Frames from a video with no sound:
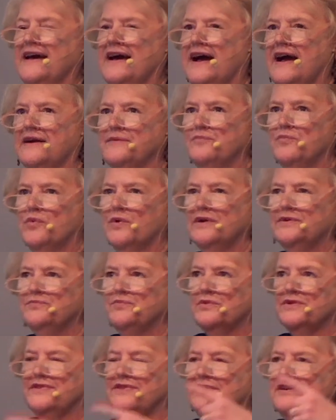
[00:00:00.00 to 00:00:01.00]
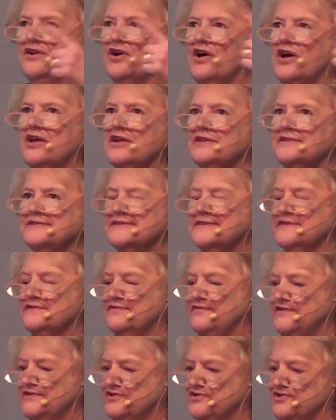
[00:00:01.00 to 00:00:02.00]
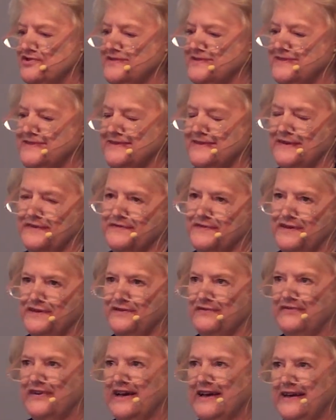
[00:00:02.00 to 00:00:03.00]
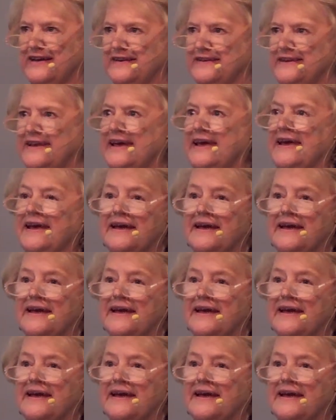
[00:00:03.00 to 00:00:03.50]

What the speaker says: I'm one with the all-sufficiency of the divine